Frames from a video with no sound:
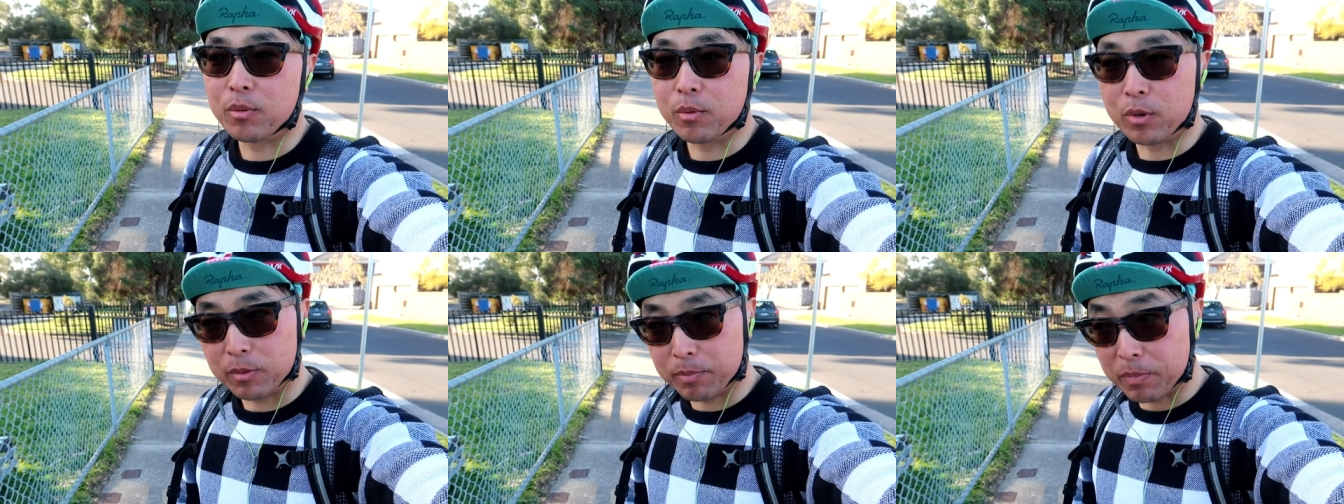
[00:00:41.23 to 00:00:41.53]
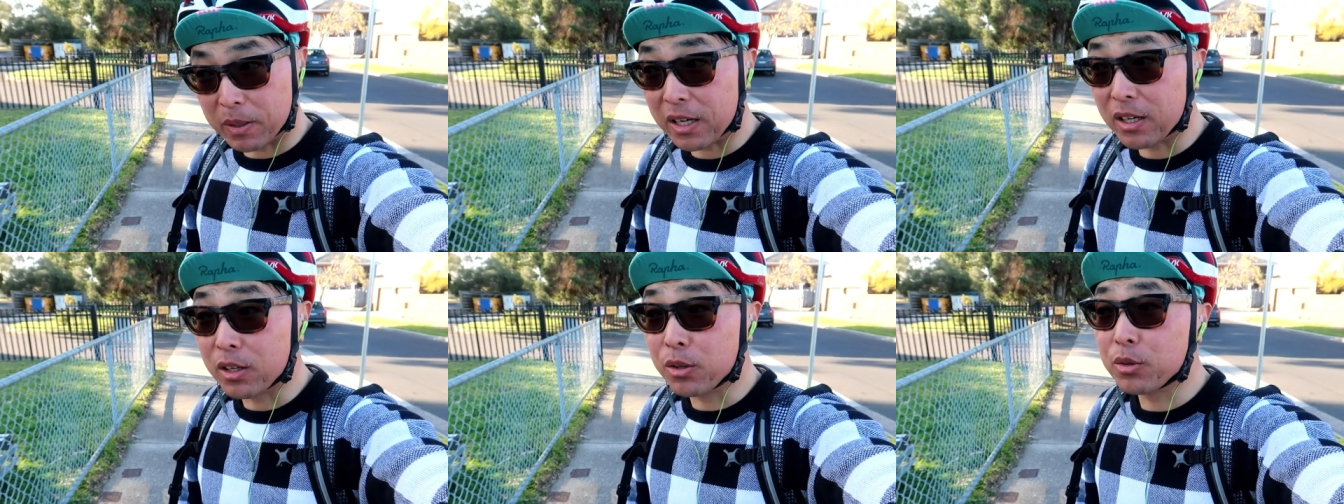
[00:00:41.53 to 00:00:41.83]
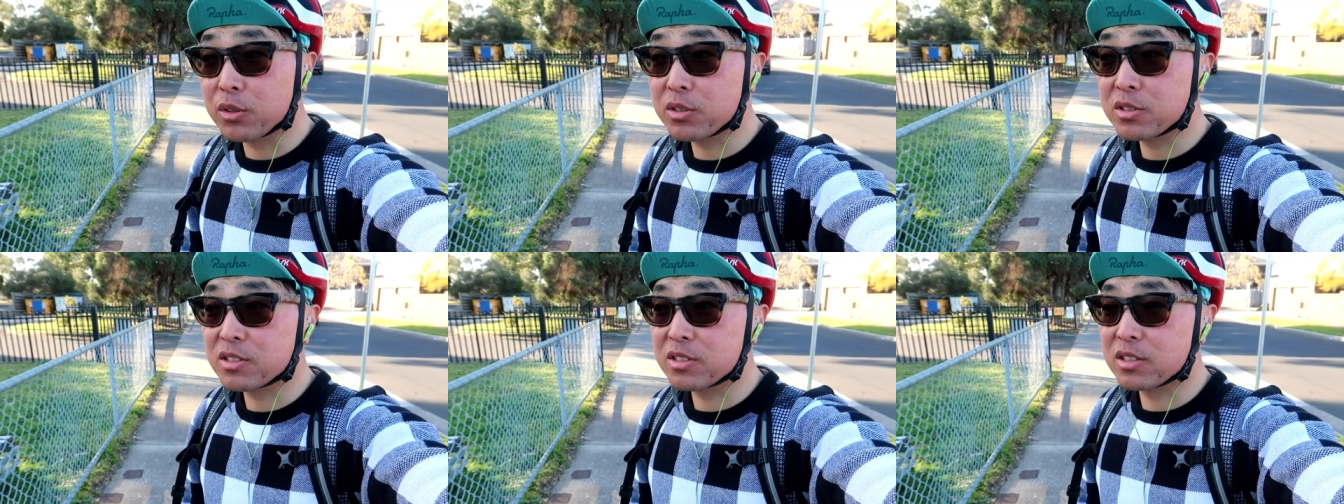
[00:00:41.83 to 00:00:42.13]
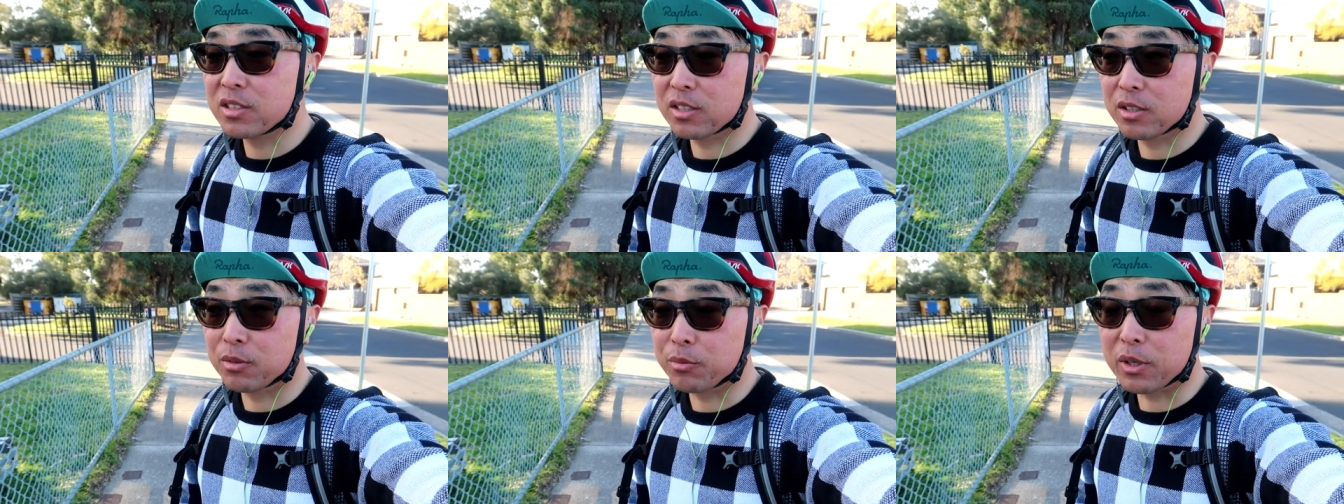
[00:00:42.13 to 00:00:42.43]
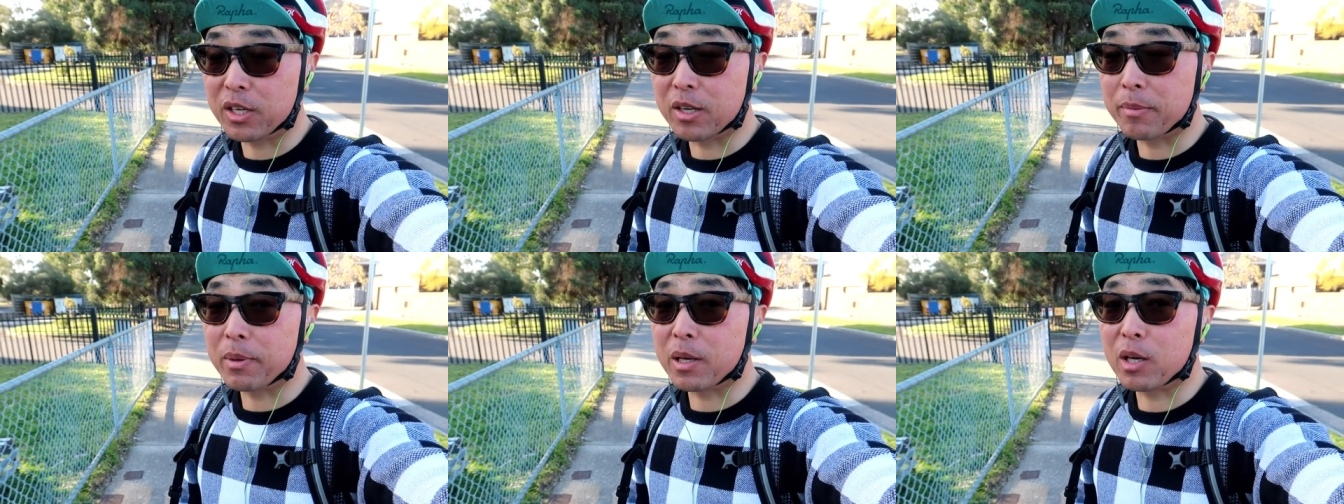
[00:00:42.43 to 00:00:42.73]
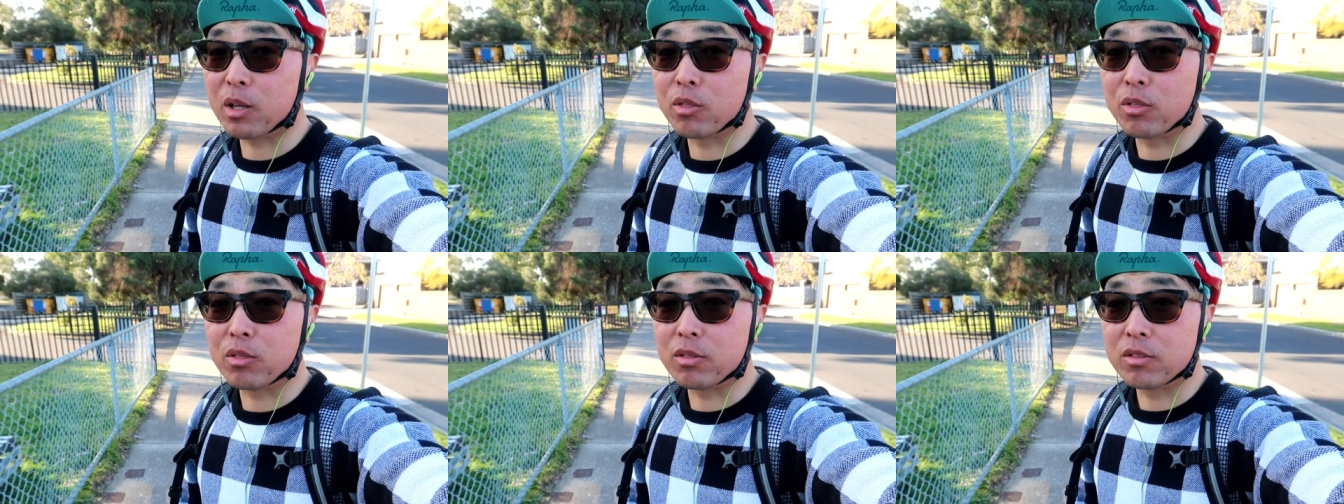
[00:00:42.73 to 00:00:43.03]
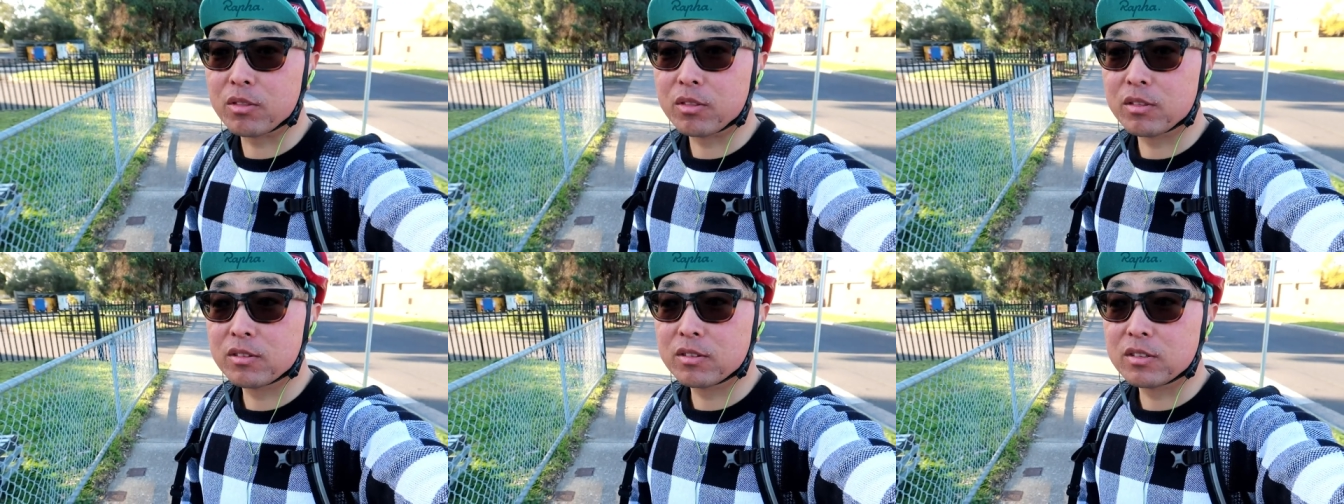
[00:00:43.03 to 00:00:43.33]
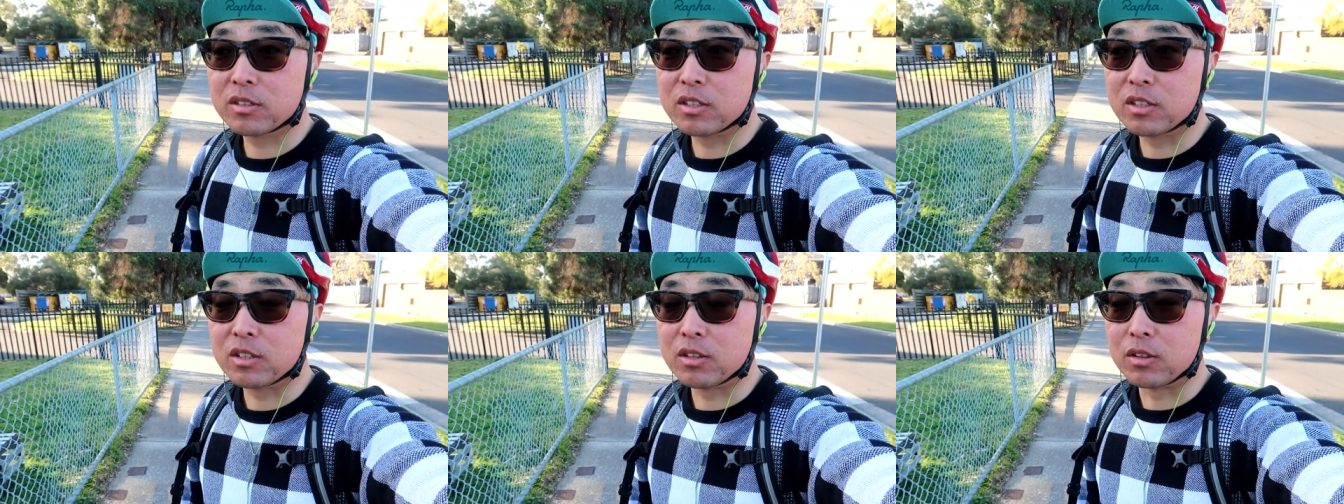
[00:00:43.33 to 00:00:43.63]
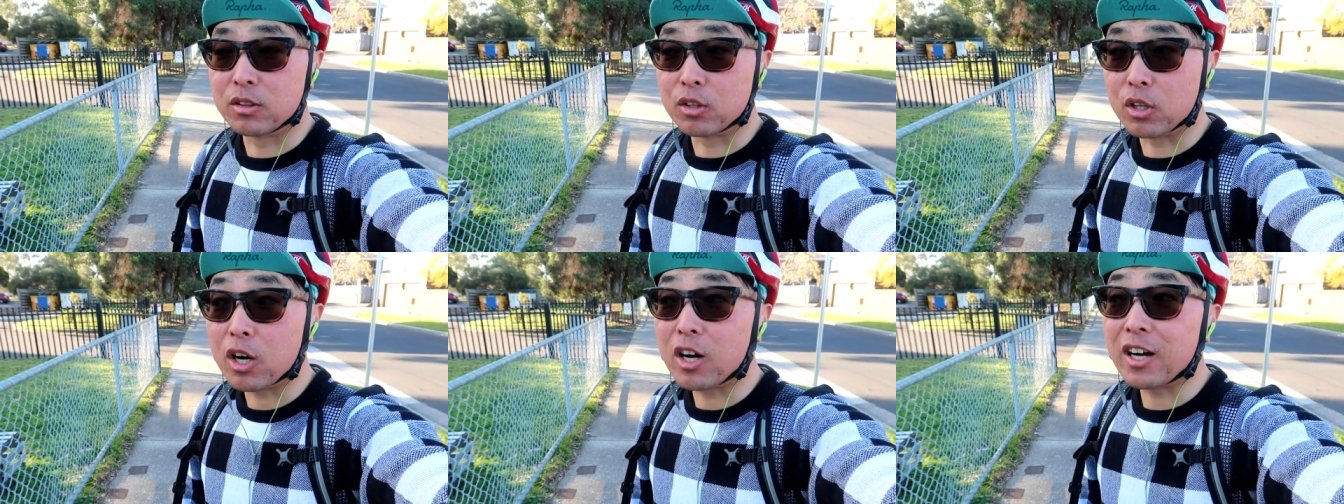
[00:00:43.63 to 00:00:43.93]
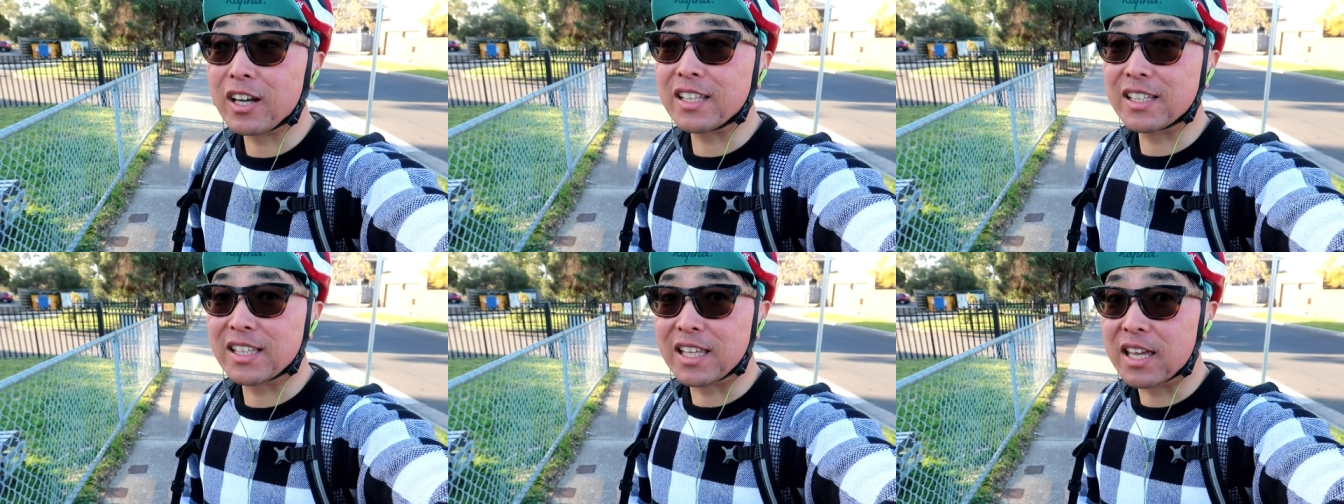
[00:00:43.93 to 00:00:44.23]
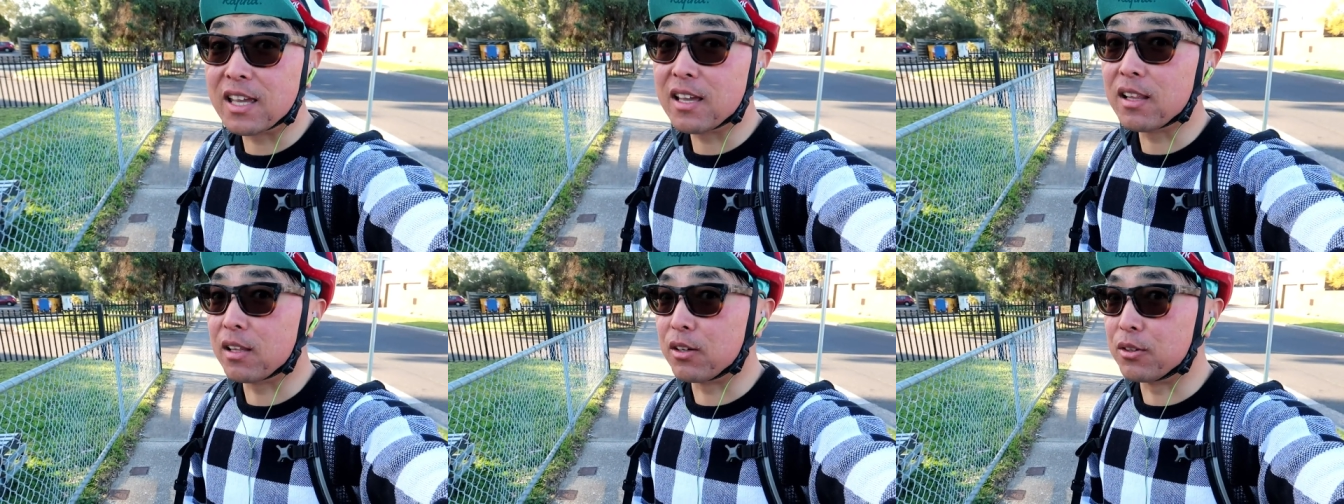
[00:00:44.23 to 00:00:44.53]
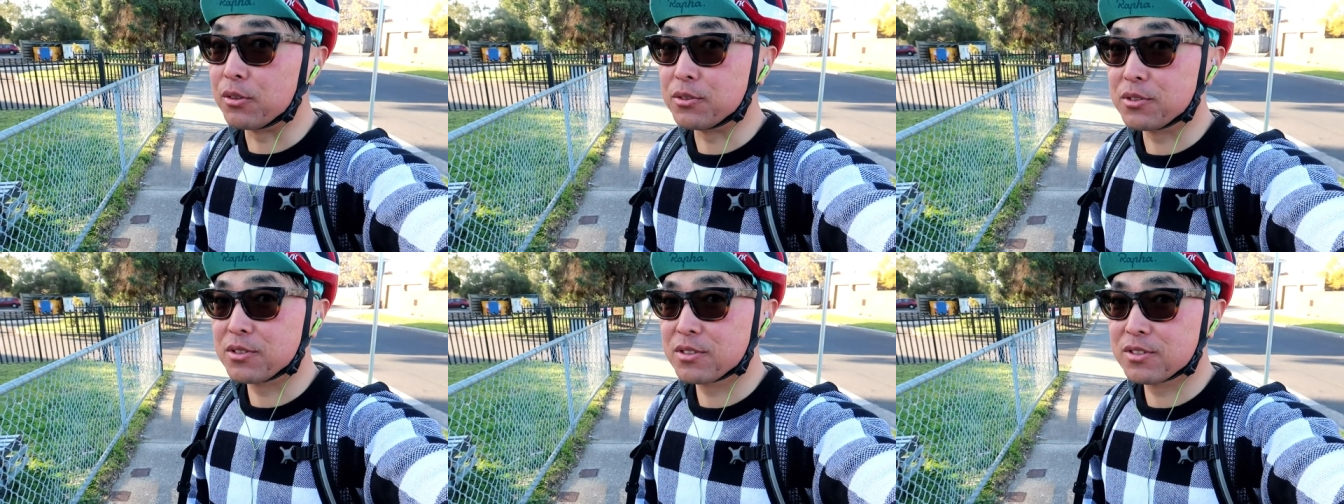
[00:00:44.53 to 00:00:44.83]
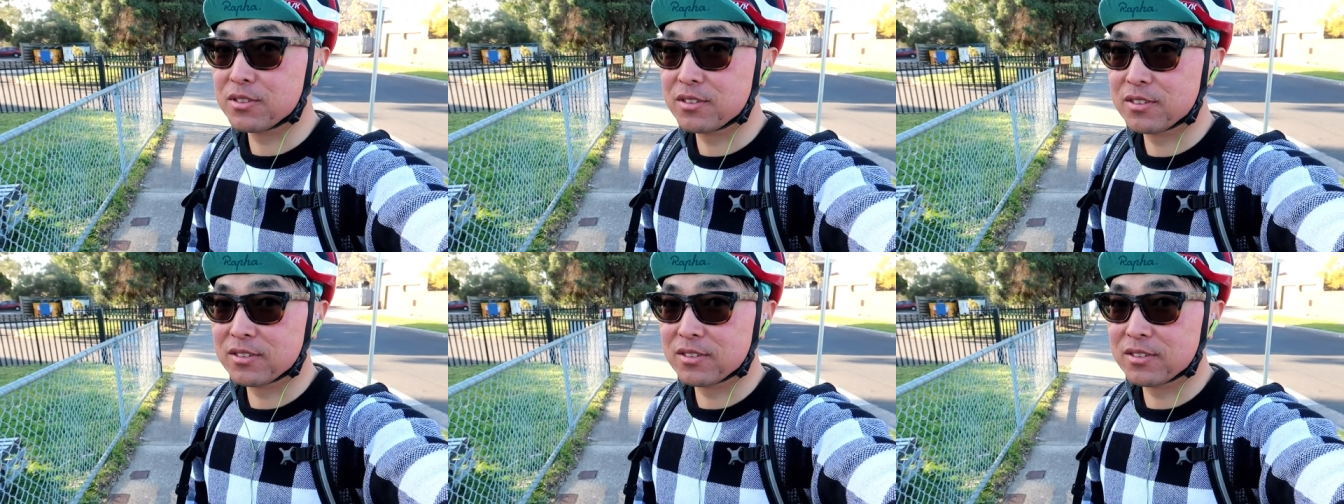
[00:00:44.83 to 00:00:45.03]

with pedals, weighed about 9 kilos.